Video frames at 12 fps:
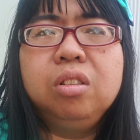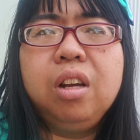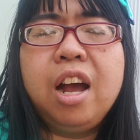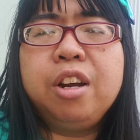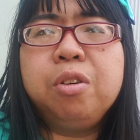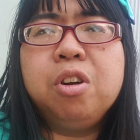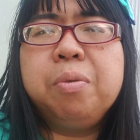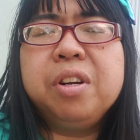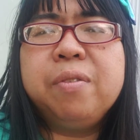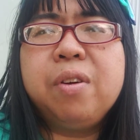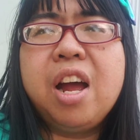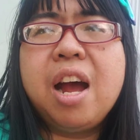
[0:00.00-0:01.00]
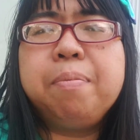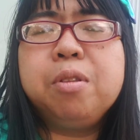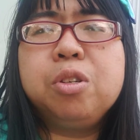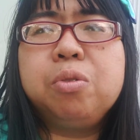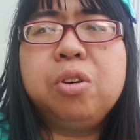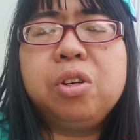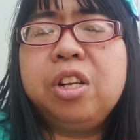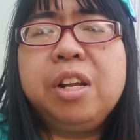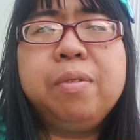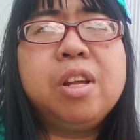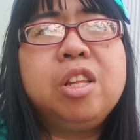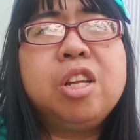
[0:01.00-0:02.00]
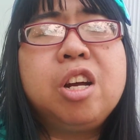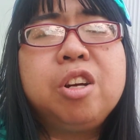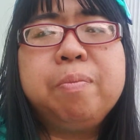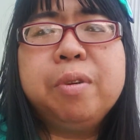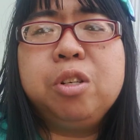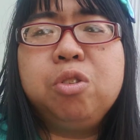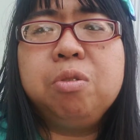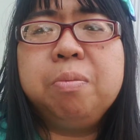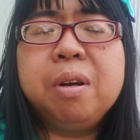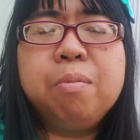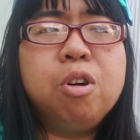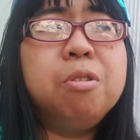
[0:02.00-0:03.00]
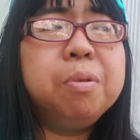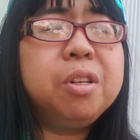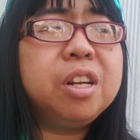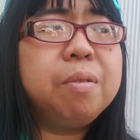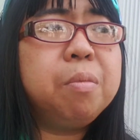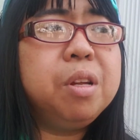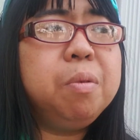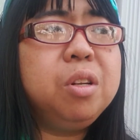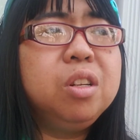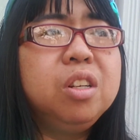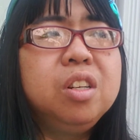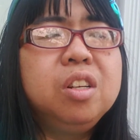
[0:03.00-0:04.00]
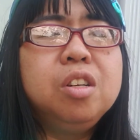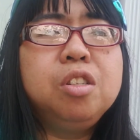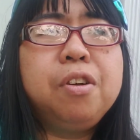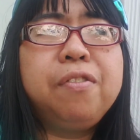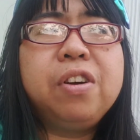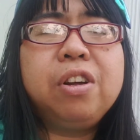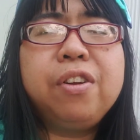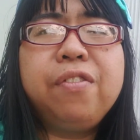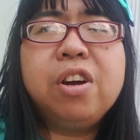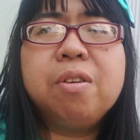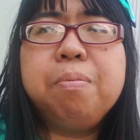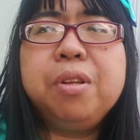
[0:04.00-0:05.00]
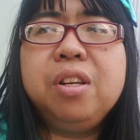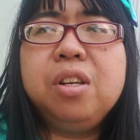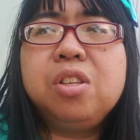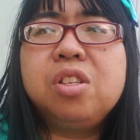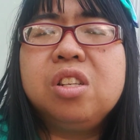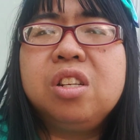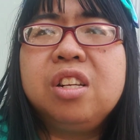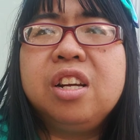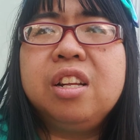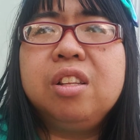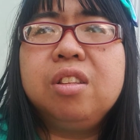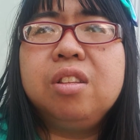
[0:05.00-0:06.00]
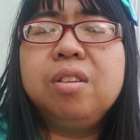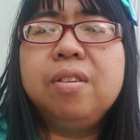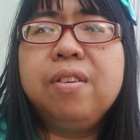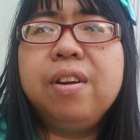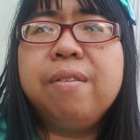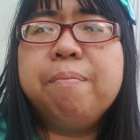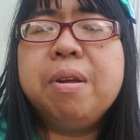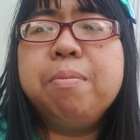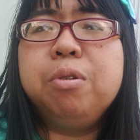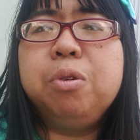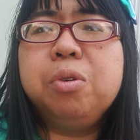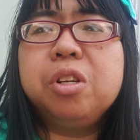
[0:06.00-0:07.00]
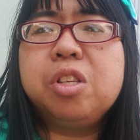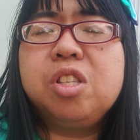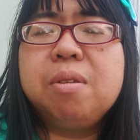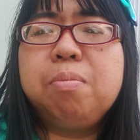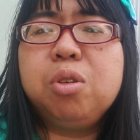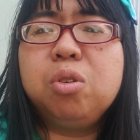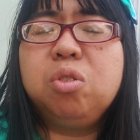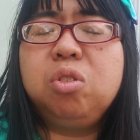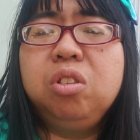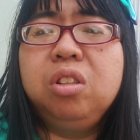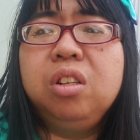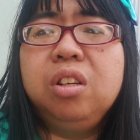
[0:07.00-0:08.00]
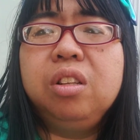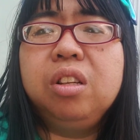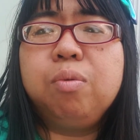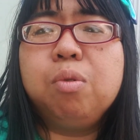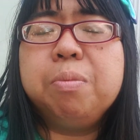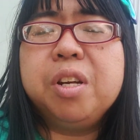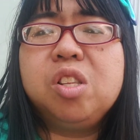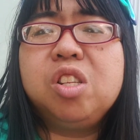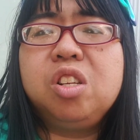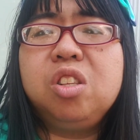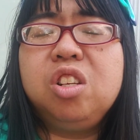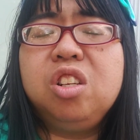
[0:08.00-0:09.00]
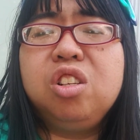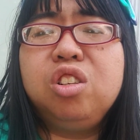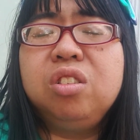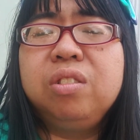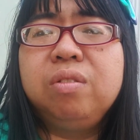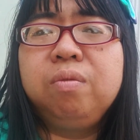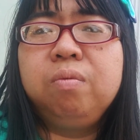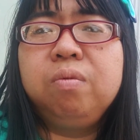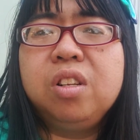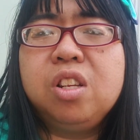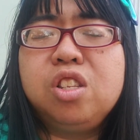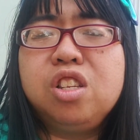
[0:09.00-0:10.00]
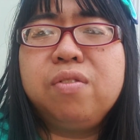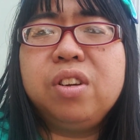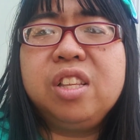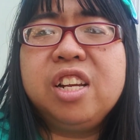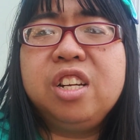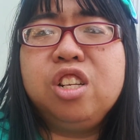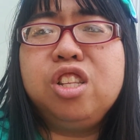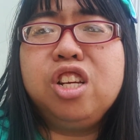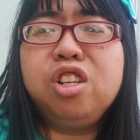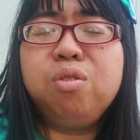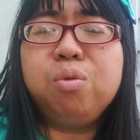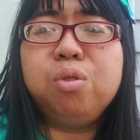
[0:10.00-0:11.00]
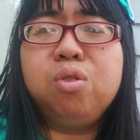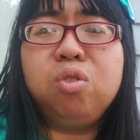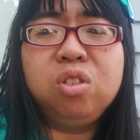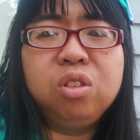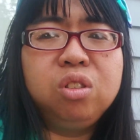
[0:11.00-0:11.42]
I don't know whatever happened to her at the name of that documentary, but I'm hoping that maybe she finally found peace and people who would accept her like romantically and stuff like that in the dating world.